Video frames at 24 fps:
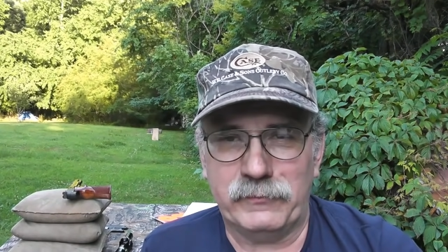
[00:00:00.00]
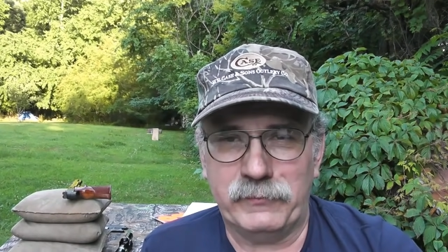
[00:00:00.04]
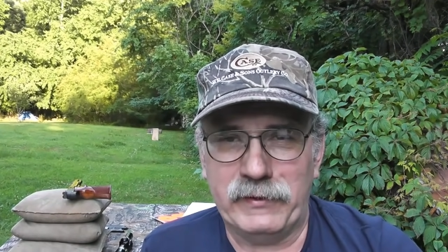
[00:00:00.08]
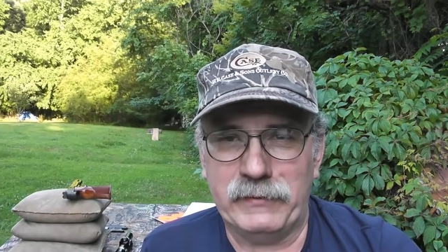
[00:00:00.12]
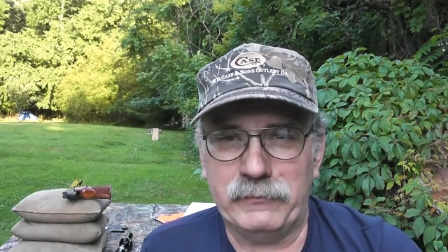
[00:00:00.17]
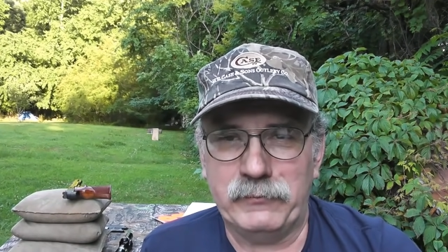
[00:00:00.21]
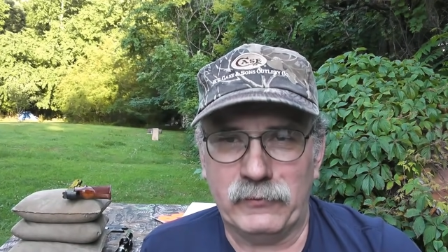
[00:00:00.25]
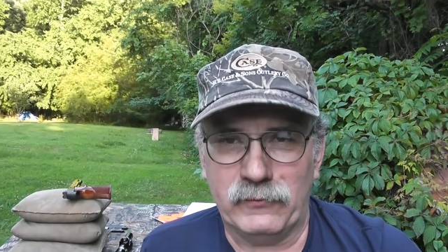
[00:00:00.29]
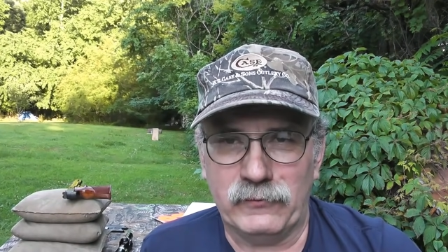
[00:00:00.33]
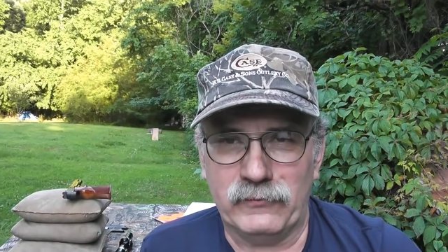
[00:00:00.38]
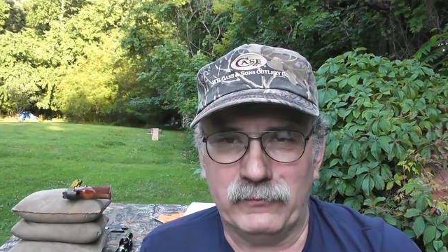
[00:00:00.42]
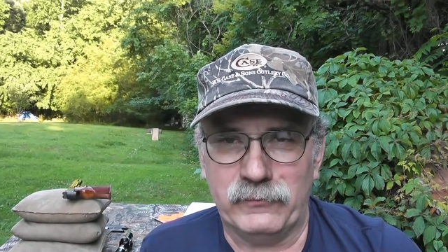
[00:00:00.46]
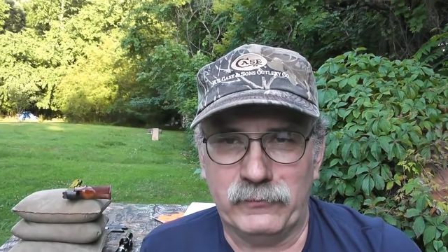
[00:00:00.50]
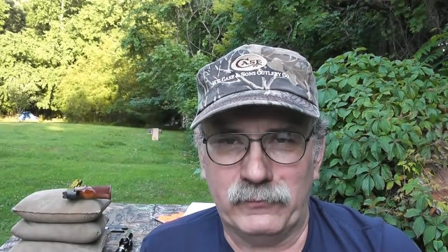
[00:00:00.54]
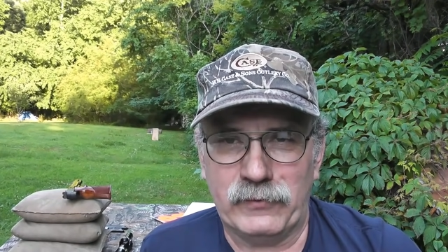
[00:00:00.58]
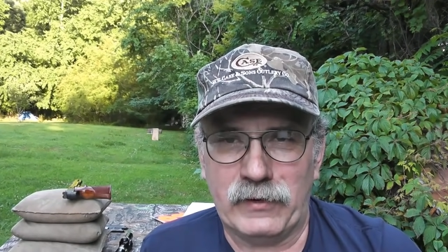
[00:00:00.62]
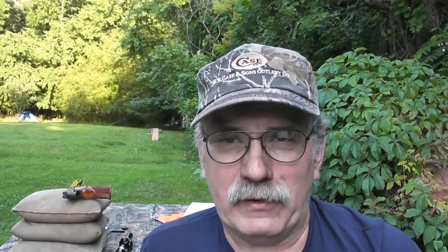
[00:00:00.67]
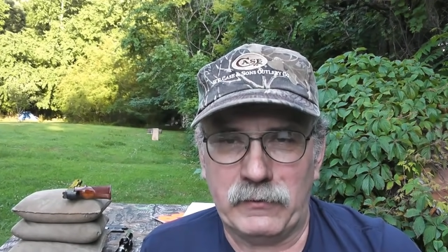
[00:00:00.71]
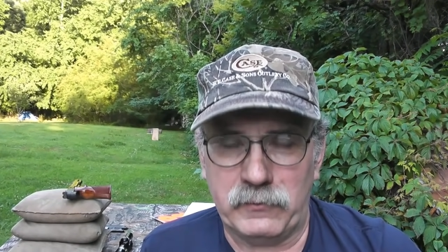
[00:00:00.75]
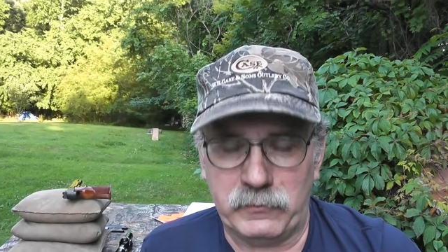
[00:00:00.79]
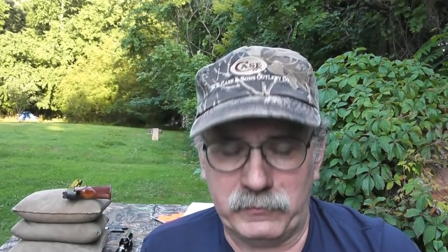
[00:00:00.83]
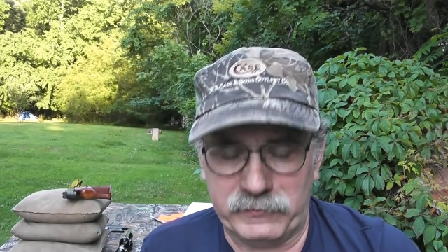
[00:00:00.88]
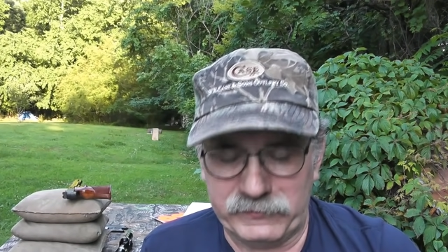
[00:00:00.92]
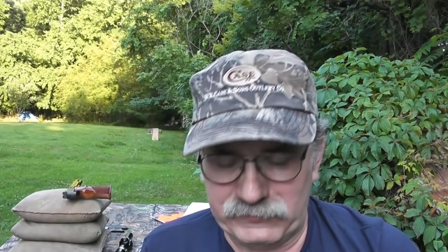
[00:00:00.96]
people
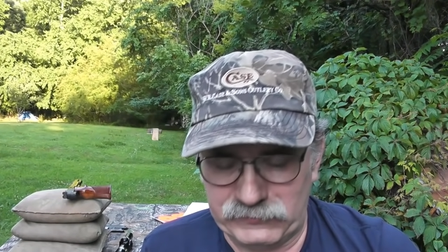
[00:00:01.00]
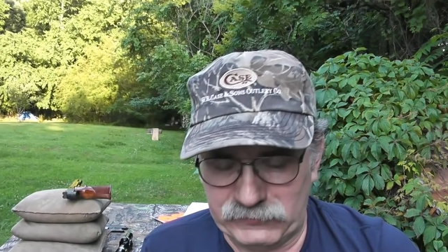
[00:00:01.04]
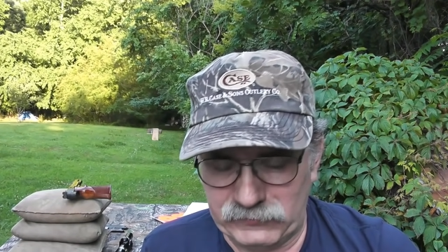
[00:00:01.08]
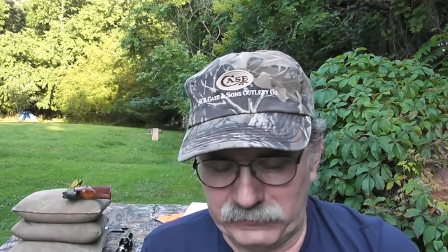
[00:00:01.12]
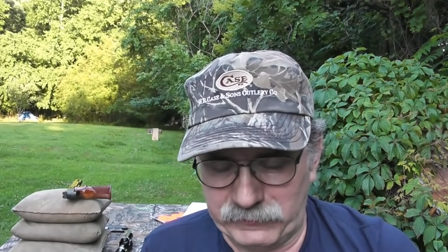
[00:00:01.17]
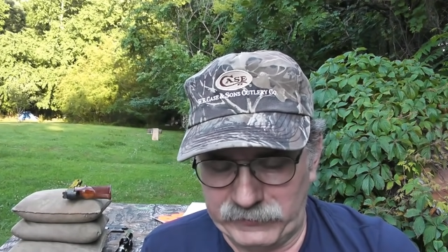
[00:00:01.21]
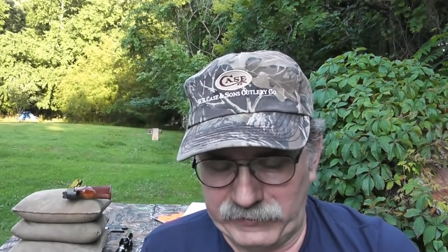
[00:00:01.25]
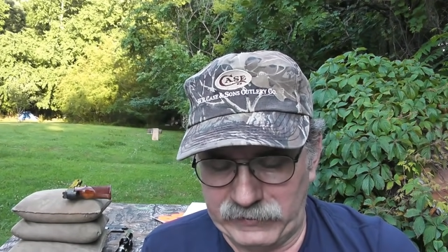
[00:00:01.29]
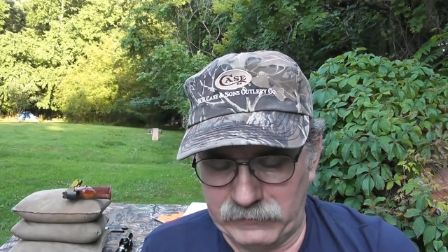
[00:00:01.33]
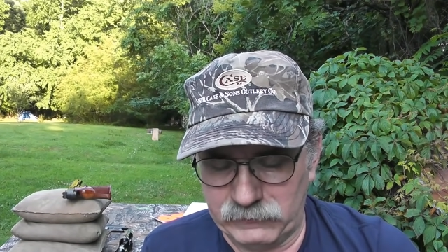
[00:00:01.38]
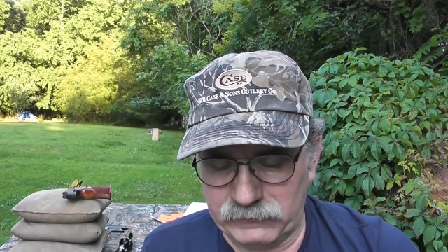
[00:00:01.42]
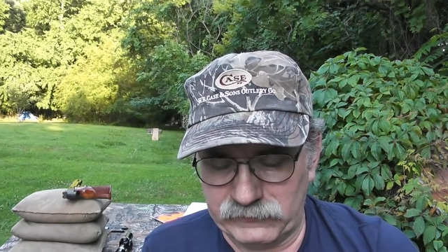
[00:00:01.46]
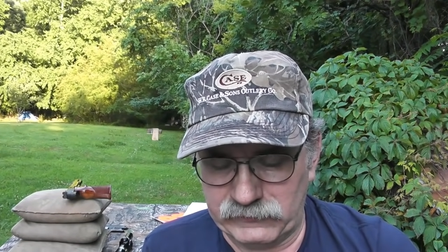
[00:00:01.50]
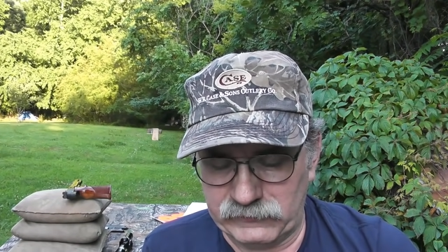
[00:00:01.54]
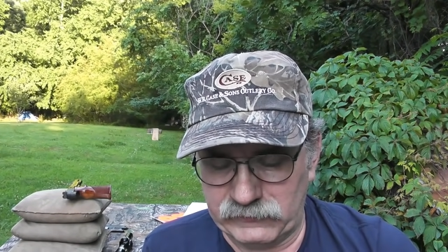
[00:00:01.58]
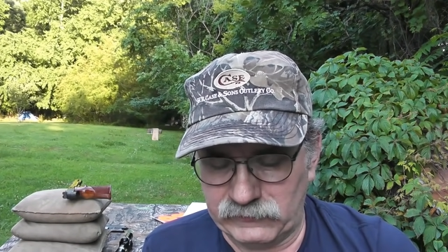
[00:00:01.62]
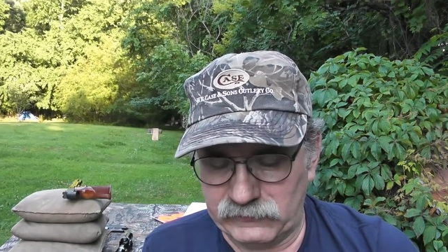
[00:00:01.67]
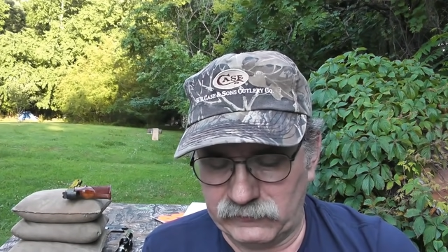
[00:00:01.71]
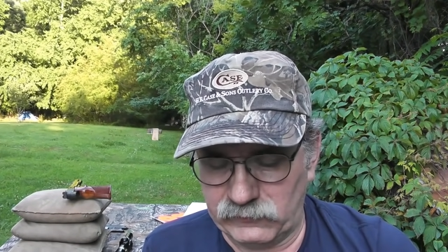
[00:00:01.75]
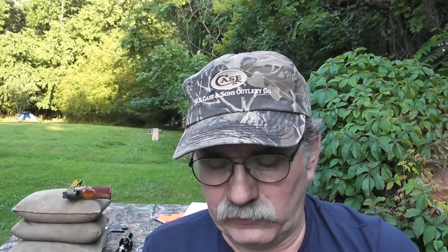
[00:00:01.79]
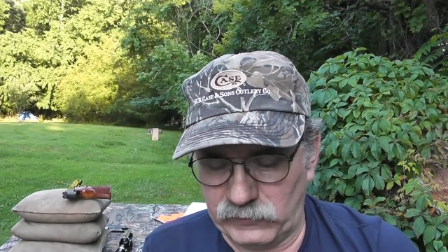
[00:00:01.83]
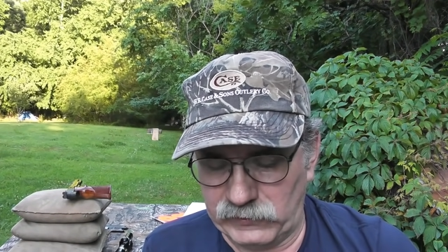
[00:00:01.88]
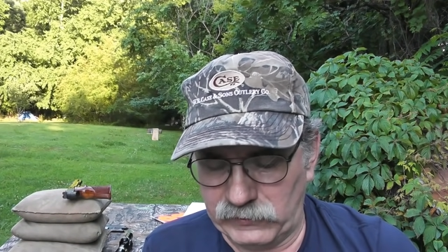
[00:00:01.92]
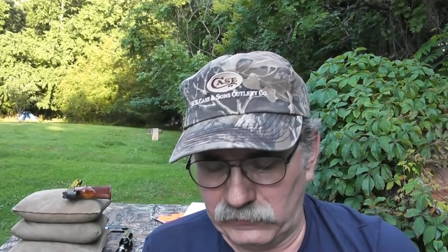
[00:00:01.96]
probably should be able to
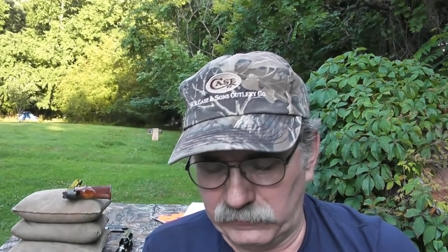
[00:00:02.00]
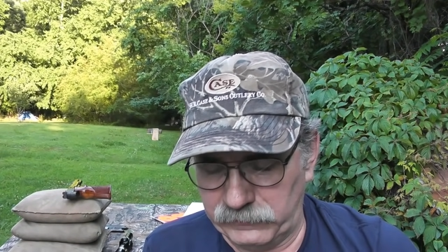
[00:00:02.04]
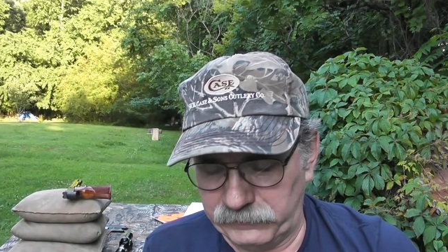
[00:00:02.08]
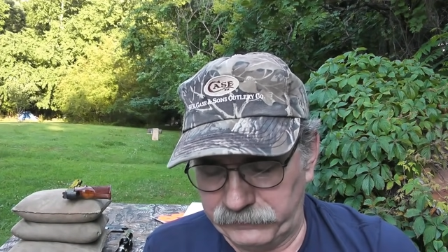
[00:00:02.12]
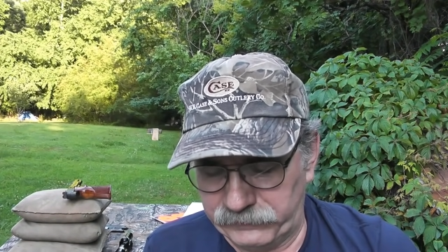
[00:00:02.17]
as well.